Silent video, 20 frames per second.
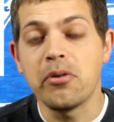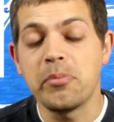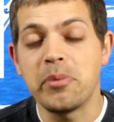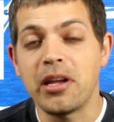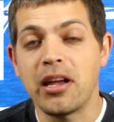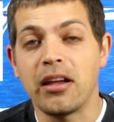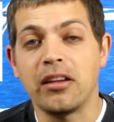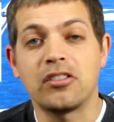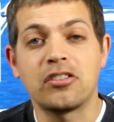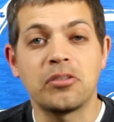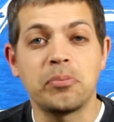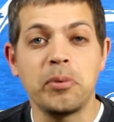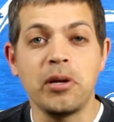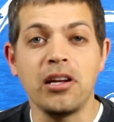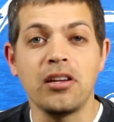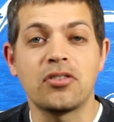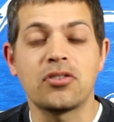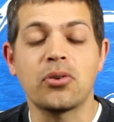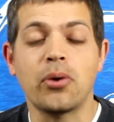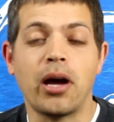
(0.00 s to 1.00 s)
be a
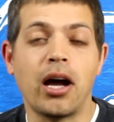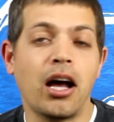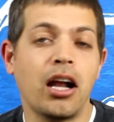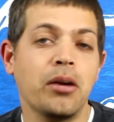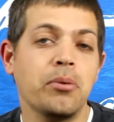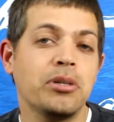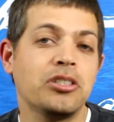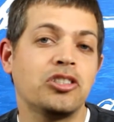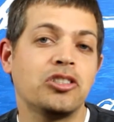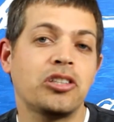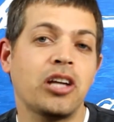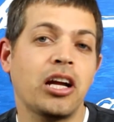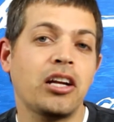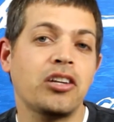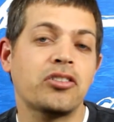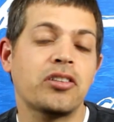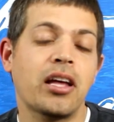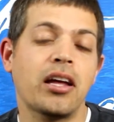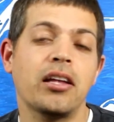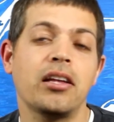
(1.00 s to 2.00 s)
speed, so how do we
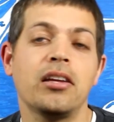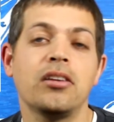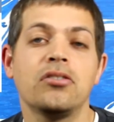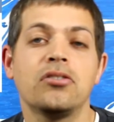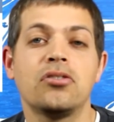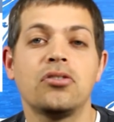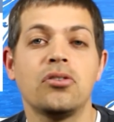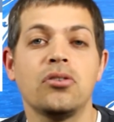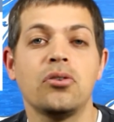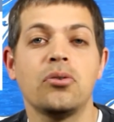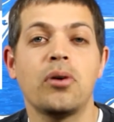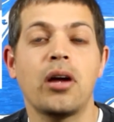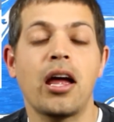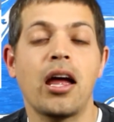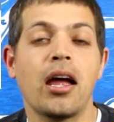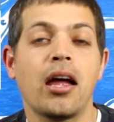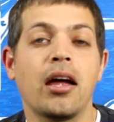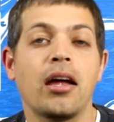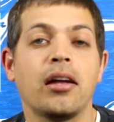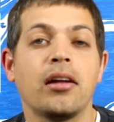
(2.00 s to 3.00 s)
change that into
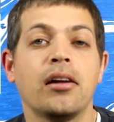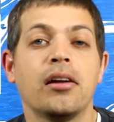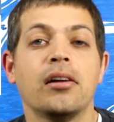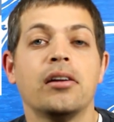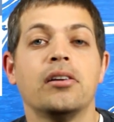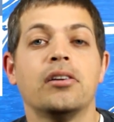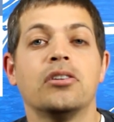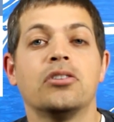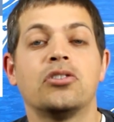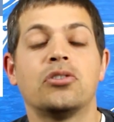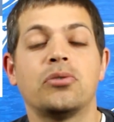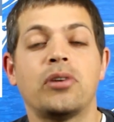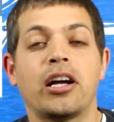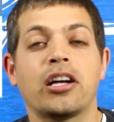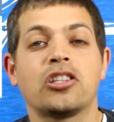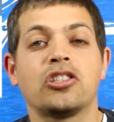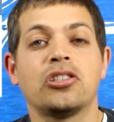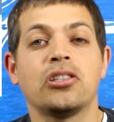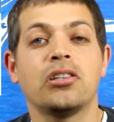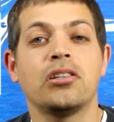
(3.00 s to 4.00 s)
a
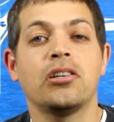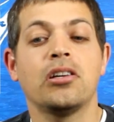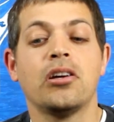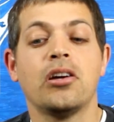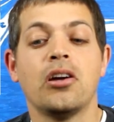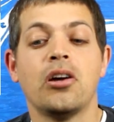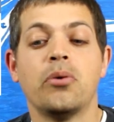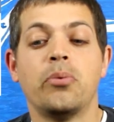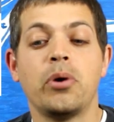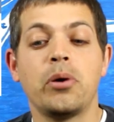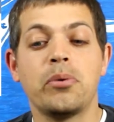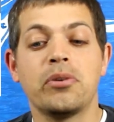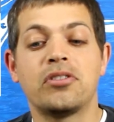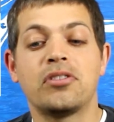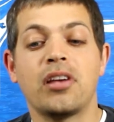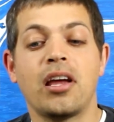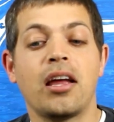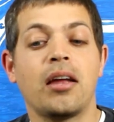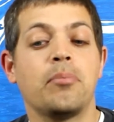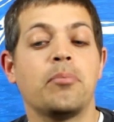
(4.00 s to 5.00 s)
direction? We would
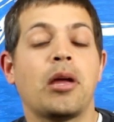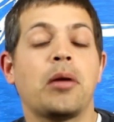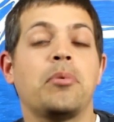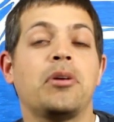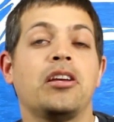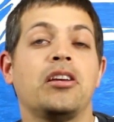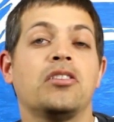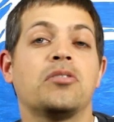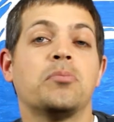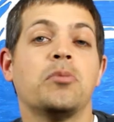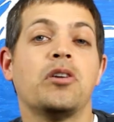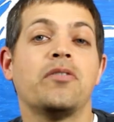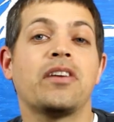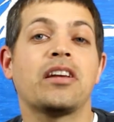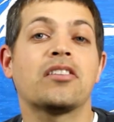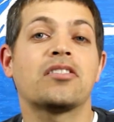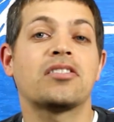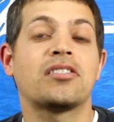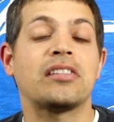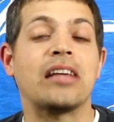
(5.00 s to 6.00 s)
say maybe he's
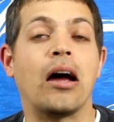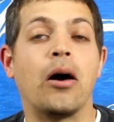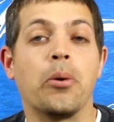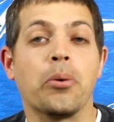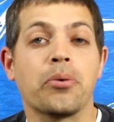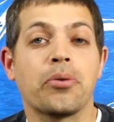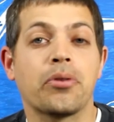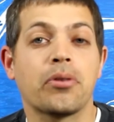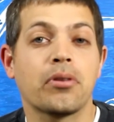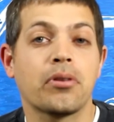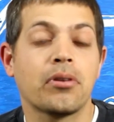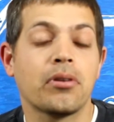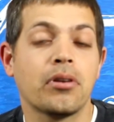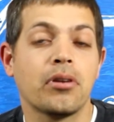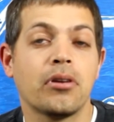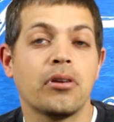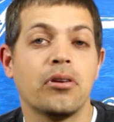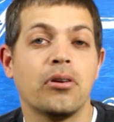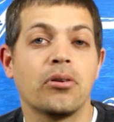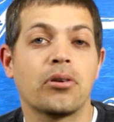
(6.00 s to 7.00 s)
moving south,
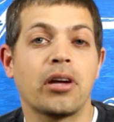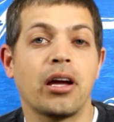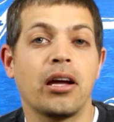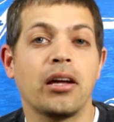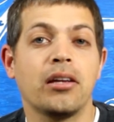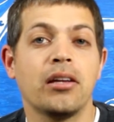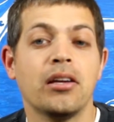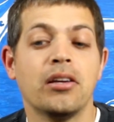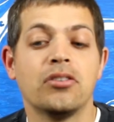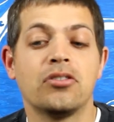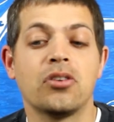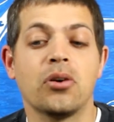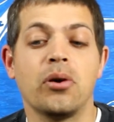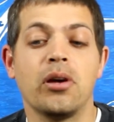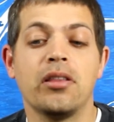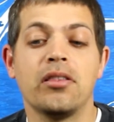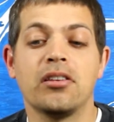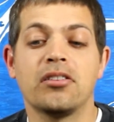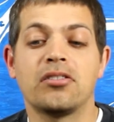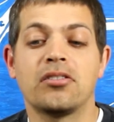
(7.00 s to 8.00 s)
okay? So
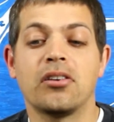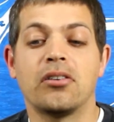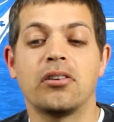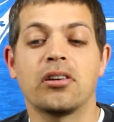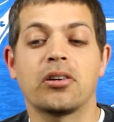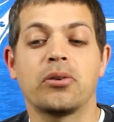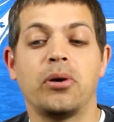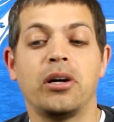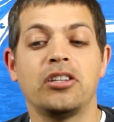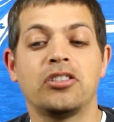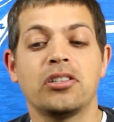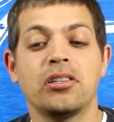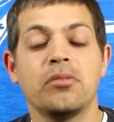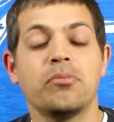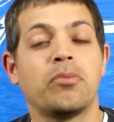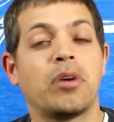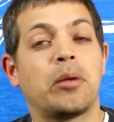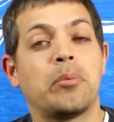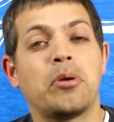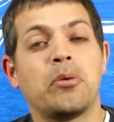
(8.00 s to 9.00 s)
in this sort of equation,
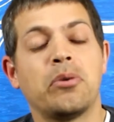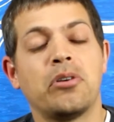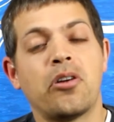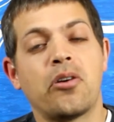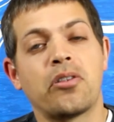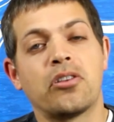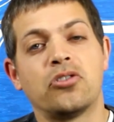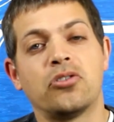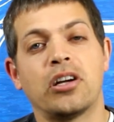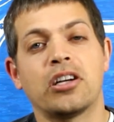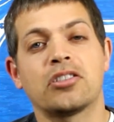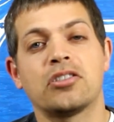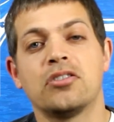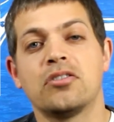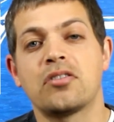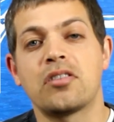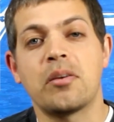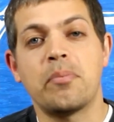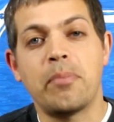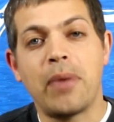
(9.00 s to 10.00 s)
maybe we know the
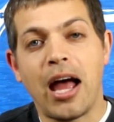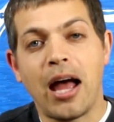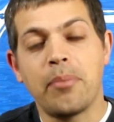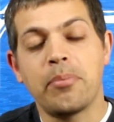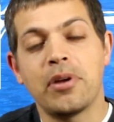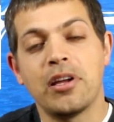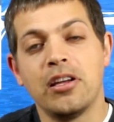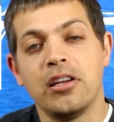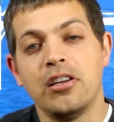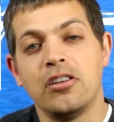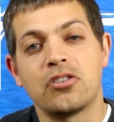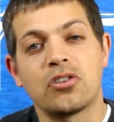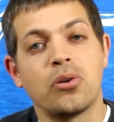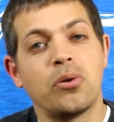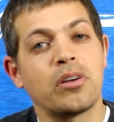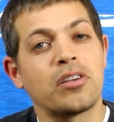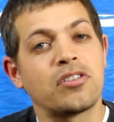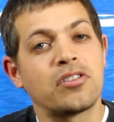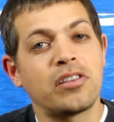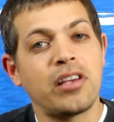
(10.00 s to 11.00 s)
directions to the map. He's
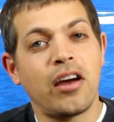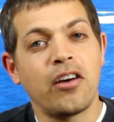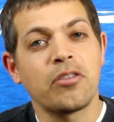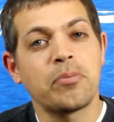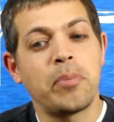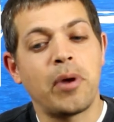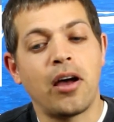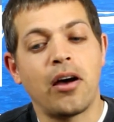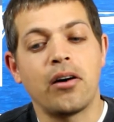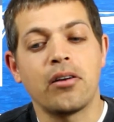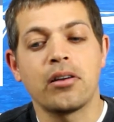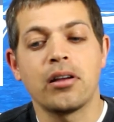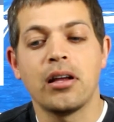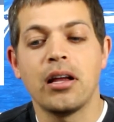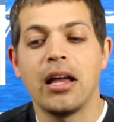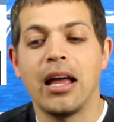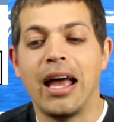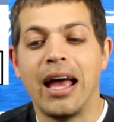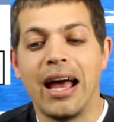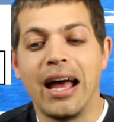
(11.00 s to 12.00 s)
going southbound
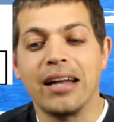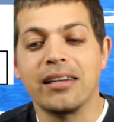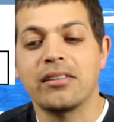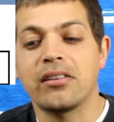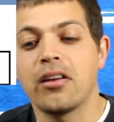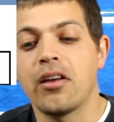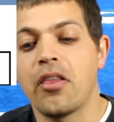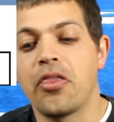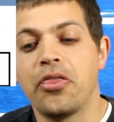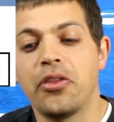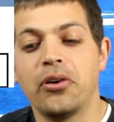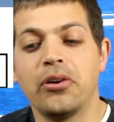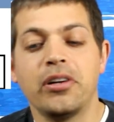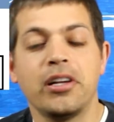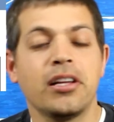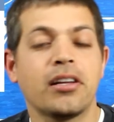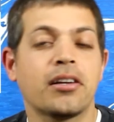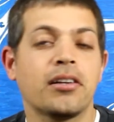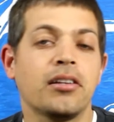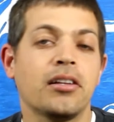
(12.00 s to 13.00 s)
at
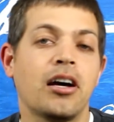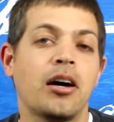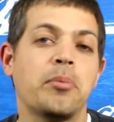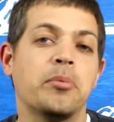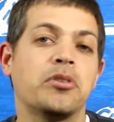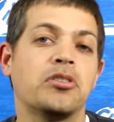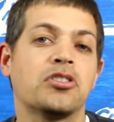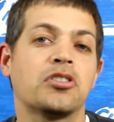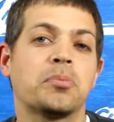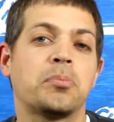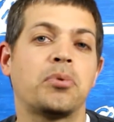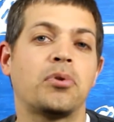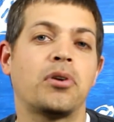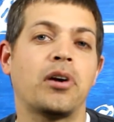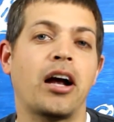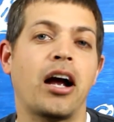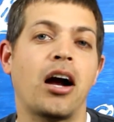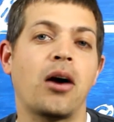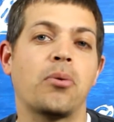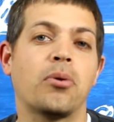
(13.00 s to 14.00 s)
30 kilometers per
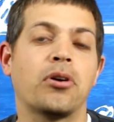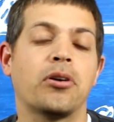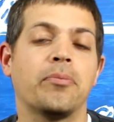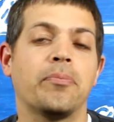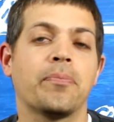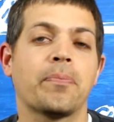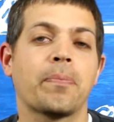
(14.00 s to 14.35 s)
hour.